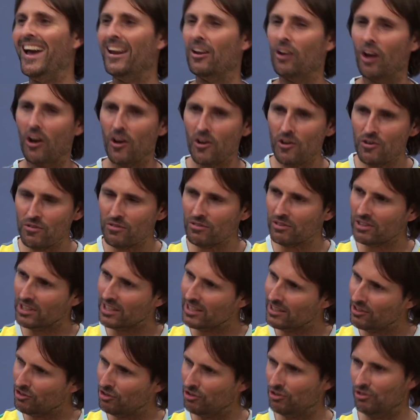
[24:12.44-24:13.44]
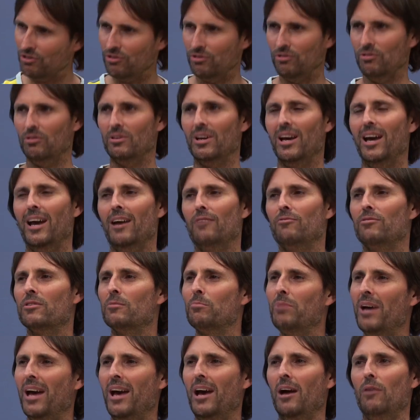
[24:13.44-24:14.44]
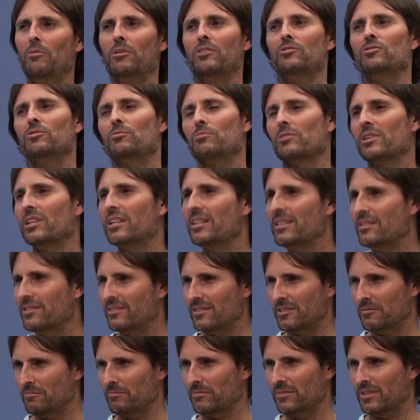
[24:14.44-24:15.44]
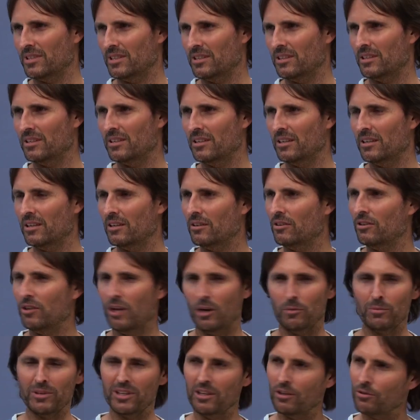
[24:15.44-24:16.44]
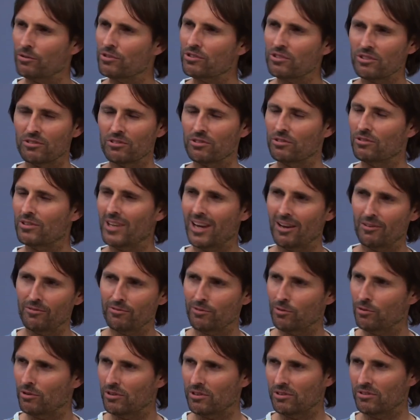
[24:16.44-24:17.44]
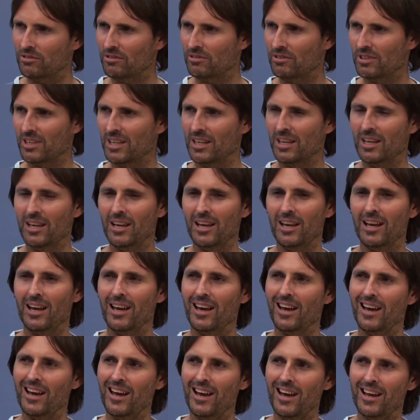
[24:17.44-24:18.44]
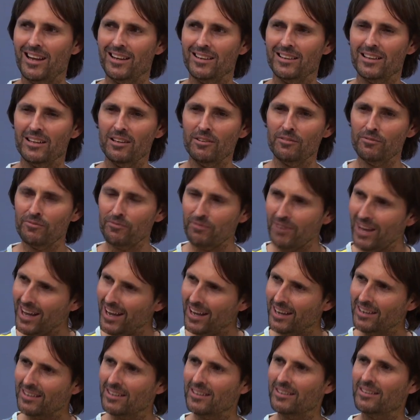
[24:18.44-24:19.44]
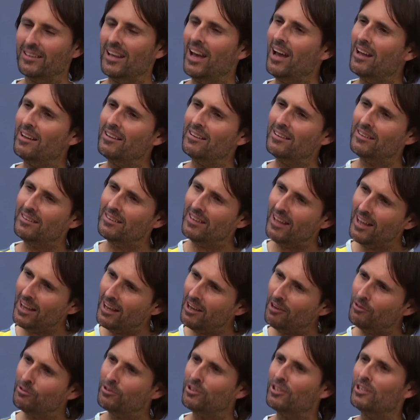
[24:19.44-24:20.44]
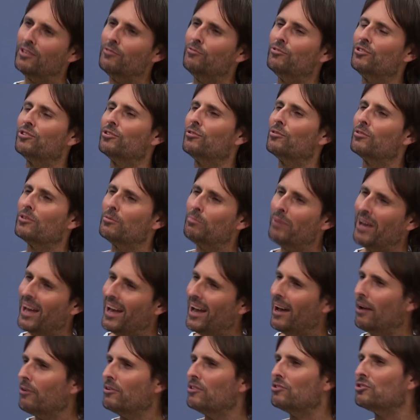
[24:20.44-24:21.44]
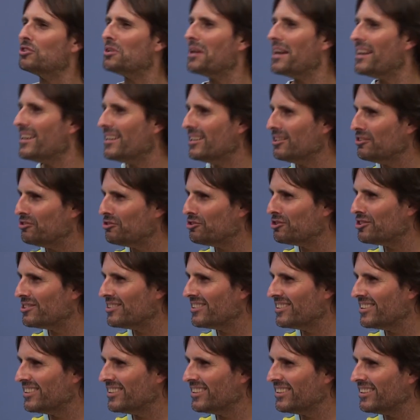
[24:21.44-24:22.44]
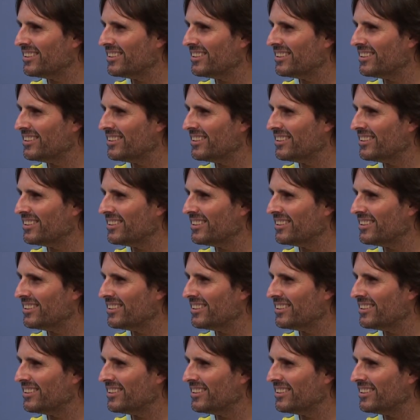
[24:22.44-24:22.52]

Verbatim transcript: And only you have the power to release them. Nobody else can do that for you. Mm. And in fact, that now gives you the power to change.